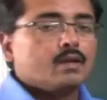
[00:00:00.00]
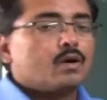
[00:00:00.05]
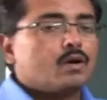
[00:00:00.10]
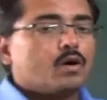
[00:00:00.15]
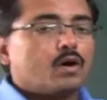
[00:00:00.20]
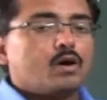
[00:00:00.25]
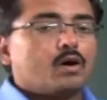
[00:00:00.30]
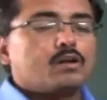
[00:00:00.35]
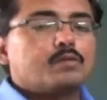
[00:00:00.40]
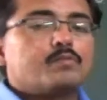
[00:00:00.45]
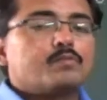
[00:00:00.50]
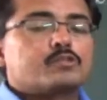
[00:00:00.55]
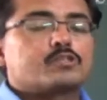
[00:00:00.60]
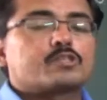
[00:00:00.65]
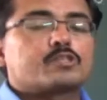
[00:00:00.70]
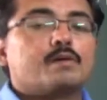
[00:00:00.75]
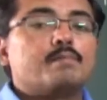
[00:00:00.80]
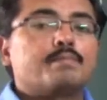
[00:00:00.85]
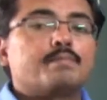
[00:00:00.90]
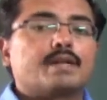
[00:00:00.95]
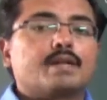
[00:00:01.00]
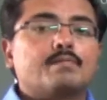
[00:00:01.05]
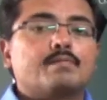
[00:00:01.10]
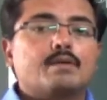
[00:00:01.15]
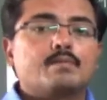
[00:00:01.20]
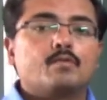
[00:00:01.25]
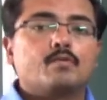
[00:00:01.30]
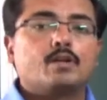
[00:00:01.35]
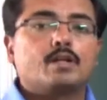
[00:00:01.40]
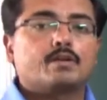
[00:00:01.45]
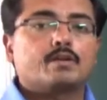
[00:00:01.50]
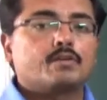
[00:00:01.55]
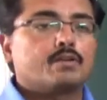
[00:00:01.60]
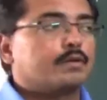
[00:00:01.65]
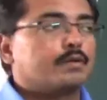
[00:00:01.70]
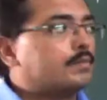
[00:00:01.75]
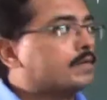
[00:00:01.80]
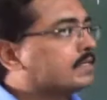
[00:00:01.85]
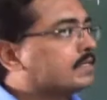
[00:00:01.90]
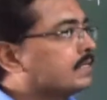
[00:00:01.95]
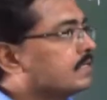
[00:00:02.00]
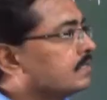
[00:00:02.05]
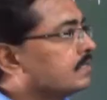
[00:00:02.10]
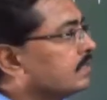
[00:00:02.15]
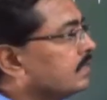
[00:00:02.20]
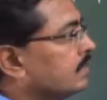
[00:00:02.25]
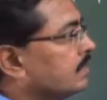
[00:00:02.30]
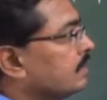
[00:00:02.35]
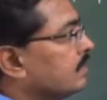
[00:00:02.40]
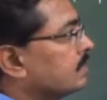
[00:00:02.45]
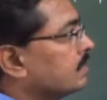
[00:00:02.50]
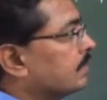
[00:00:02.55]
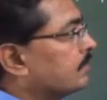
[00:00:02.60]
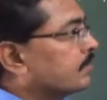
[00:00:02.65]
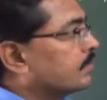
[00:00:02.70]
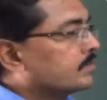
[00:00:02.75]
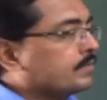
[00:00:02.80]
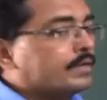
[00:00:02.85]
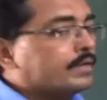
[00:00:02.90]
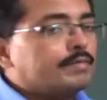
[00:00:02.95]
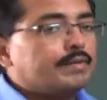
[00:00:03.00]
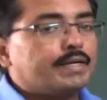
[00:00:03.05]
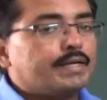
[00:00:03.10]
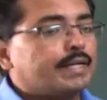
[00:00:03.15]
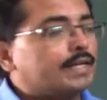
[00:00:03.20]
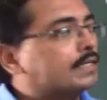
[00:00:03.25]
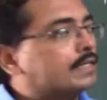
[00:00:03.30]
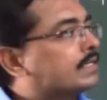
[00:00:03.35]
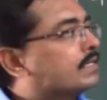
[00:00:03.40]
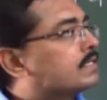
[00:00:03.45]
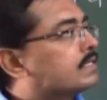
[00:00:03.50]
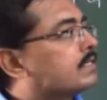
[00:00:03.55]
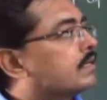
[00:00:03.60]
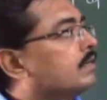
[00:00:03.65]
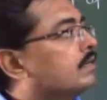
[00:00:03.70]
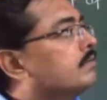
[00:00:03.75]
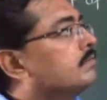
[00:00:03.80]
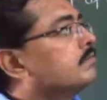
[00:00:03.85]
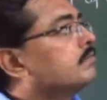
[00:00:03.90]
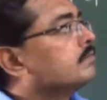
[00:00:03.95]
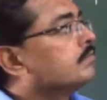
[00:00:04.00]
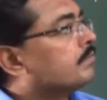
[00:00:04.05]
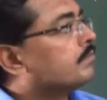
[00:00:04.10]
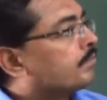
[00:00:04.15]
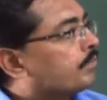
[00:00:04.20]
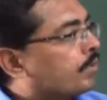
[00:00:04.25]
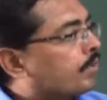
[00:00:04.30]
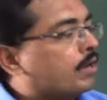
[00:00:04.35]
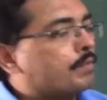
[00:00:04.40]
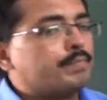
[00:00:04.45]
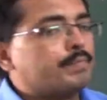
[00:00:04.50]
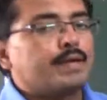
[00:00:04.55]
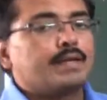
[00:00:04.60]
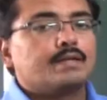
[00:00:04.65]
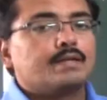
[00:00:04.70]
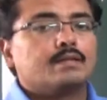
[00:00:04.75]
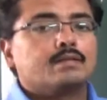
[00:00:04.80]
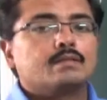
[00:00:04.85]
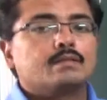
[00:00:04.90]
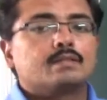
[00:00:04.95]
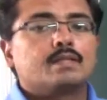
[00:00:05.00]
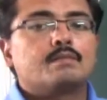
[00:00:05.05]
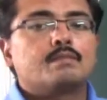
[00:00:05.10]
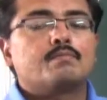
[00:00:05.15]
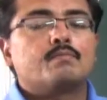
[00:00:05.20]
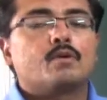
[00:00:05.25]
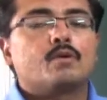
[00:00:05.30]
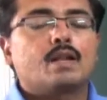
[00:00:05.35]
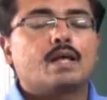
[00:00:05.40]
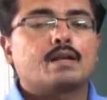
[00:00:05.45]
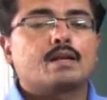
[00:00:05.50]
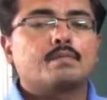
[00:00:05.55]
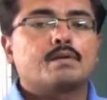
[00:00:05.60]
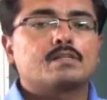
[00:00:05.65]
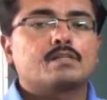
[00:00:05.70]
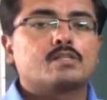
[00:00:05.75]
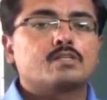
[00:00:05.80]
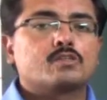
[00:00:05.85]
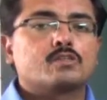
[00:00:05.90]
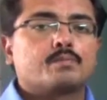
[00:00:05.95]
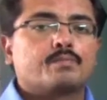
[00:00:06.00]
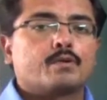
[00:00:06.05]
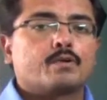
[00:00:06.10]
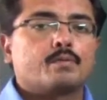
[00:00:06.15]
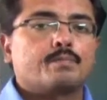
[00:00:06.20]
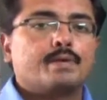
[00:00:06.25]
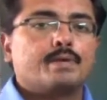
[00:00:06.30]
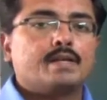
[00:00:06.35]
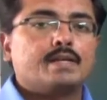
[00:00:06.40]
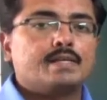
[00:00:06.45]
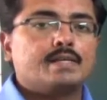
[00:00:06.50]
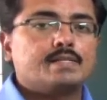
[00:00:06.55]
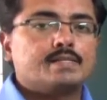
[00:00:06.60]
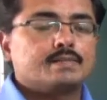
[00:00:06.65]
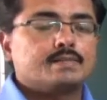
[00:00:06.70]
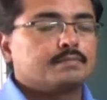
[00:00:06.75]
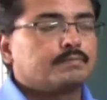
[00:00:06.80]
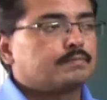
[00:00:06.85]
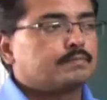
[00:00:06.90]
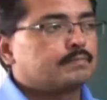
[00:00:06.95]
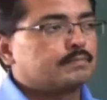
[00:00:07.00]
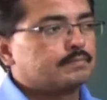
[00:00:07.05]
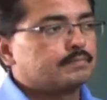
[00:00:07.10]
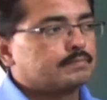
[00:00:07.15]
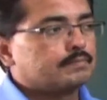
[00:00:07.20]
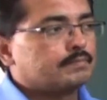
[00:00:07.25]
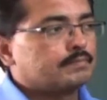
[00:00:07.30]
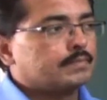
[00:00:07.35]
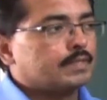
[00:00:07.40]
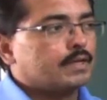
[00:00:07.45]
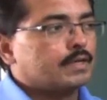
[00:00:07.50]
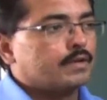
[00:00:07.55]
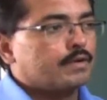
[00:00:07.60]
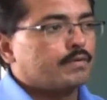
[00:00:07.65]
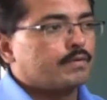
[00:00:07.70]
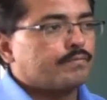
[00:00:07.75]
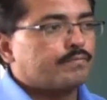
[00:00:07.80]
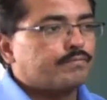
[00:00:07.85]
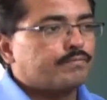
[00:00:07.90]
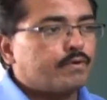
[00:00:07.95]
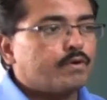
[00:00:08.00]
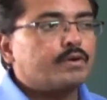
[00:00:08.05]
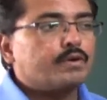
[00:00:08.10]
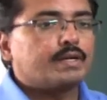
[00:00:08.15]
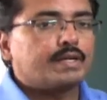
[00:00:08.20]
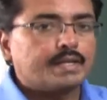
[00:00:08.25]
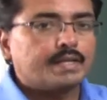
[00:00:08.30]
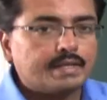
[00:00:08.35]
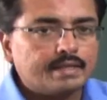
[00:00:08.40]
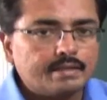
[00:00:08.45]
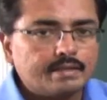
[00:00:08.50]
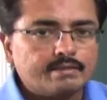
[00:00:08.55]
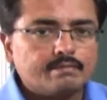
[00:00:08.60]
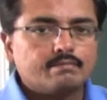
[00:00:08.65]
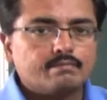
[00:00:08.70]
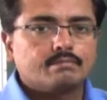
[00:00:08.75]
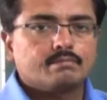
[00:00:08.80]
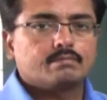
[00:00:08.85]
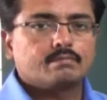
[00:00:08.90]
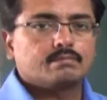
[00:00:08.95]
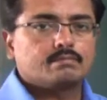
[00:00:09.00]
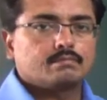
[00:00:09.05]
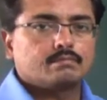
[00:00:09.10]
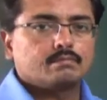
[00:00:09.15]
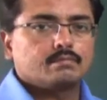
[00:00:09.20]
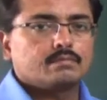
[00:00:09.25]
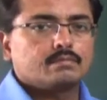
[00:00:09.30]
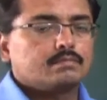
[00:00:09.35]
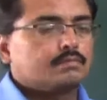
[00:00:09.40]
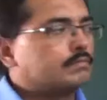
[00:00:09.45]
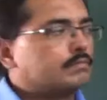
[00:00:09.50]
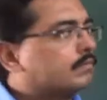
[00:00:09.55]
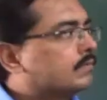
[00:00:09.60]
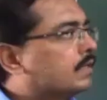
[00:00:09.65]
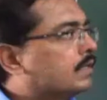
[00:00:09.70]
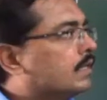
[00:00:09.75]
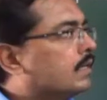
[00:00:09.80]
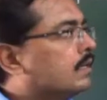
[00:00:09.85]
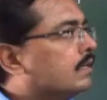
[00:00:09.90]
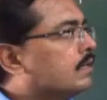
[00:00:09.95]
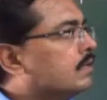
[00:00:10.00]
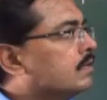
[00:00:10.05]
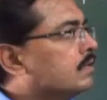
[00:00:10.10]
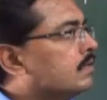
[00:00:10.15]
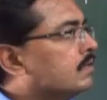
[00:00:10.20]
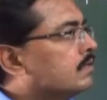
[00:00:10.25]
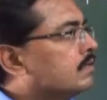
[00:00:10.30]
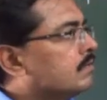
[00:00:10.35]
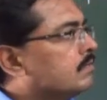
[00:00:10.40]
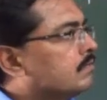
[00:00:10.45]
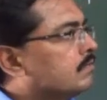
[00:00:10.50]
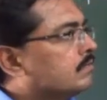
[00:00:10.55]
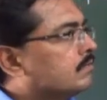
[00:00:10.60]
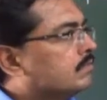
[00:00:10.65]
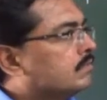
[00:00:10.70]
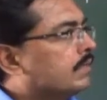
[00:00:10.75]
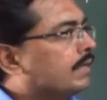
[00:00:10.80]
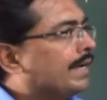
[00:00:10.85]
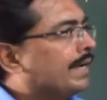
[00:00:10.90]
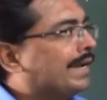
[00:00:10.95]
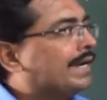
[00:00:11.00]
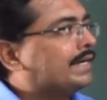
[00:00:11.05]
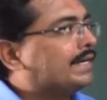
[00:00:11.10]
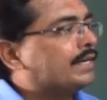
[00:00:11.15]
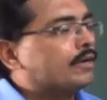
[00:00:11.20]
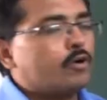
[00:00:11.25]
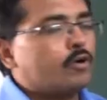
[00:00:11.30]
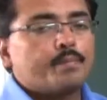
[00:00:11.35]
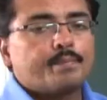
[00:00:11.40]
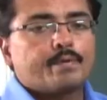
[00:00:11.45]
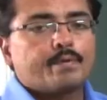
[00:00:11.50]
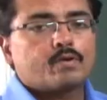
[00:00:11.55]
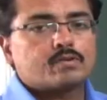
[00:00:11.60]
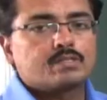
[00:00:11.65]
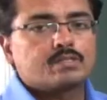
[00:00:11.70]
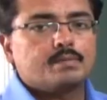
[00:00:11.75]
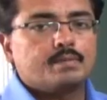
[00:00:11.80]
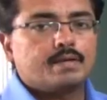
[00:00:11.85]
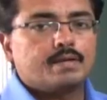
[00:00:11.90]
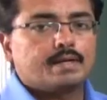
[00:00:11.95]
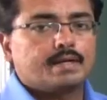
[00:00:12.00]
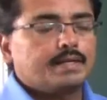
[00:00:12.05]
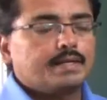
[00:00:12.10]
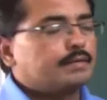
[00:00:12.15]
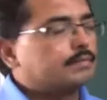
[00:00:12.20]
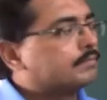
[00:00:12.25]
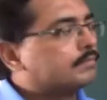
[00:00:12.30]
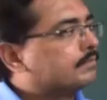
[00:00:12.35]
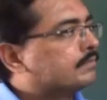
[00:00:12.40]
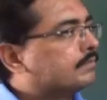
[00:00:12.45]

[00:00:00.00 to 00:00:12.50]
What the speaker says: Almost comparable molecular masses. Suppose when we take this propane, then molar masses of propane is 48 approximately,